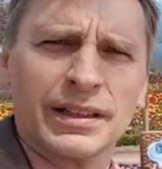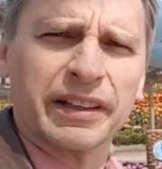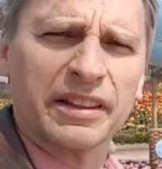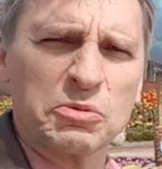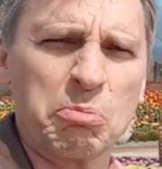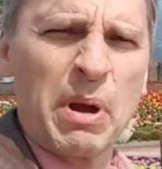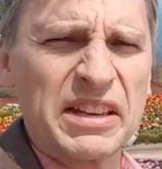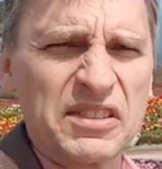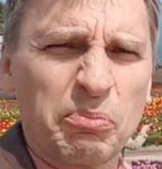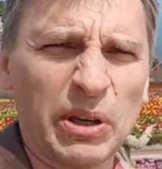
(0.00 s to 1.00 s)
They're like these
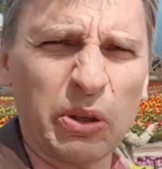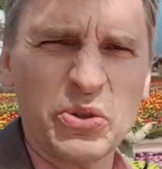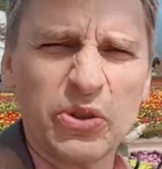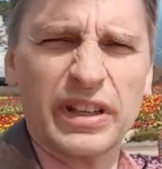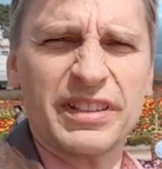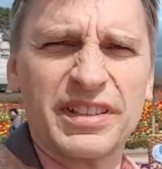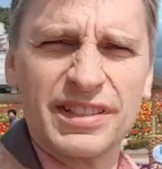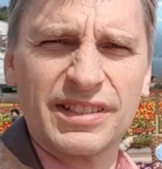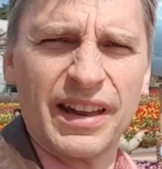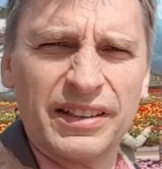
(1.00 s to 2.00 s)
massive balloons you can
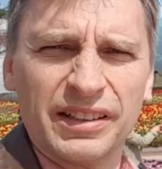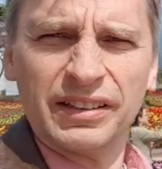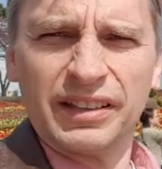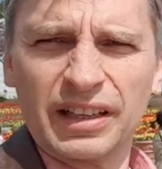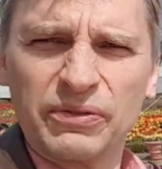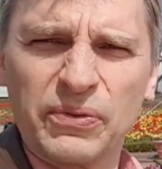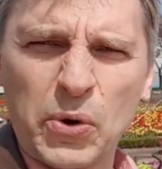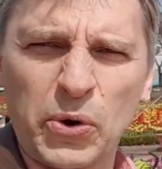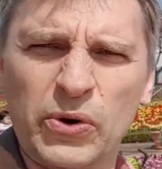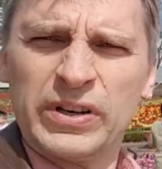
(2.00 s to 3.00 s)
stand in and take a
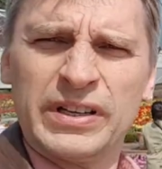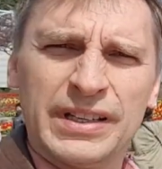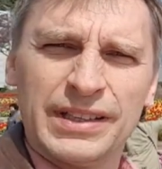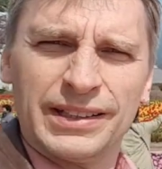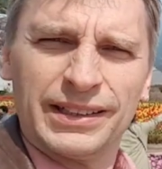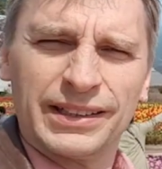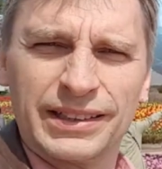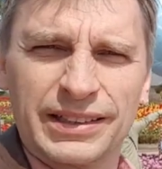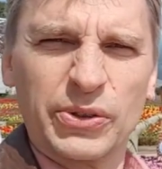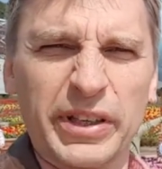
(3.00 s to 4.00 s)
photo.
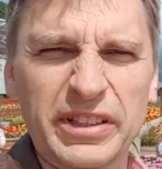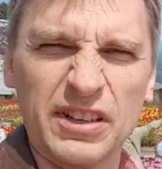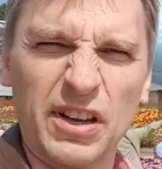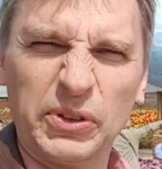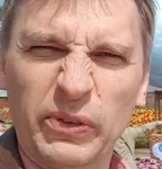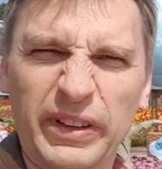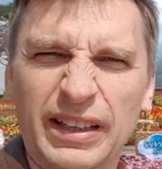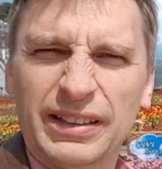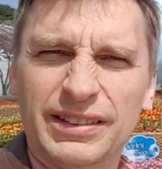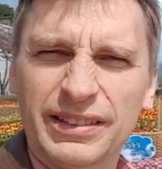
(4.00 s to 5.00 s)
Koreans love doing
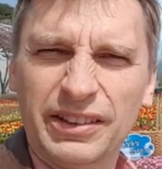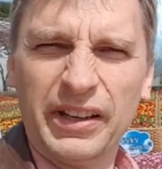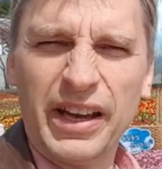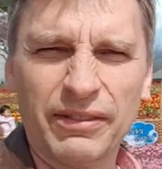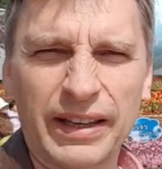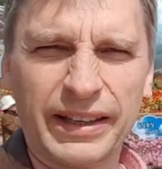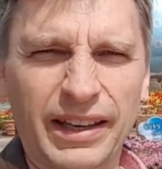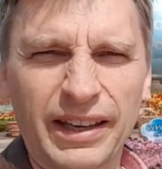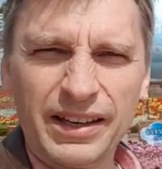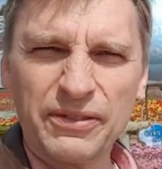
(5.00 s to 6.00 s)
that. You have like
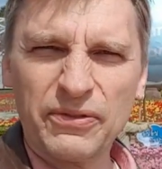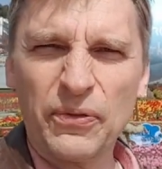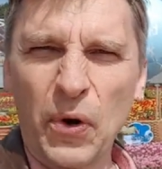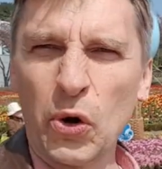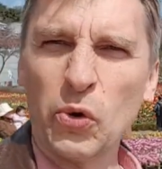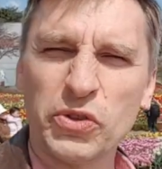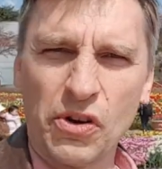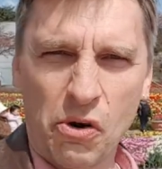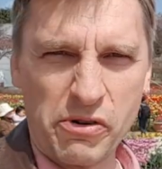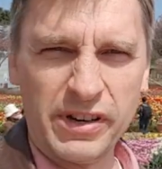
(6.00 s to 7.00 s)
a photo
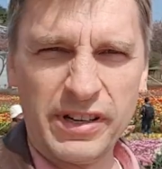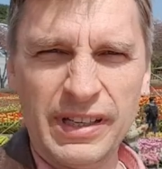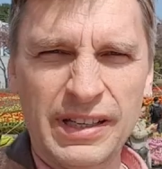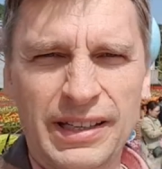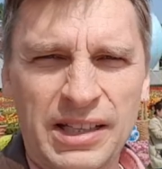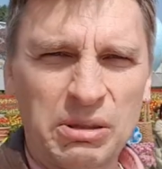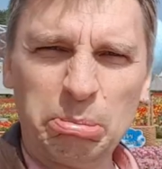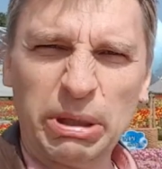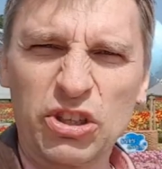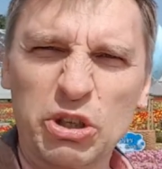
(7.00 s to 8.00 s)
zone.
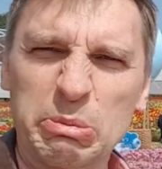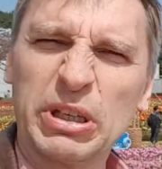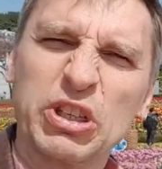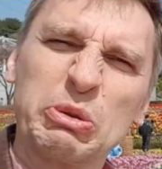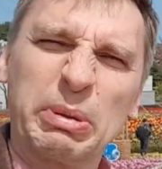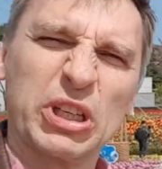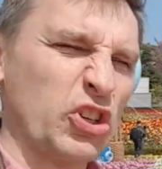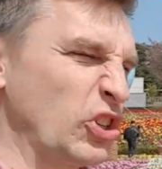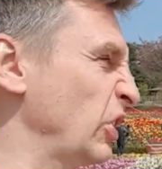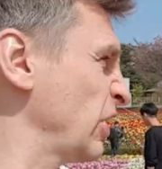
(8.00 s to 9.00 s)
Pictures, pictures, pictures.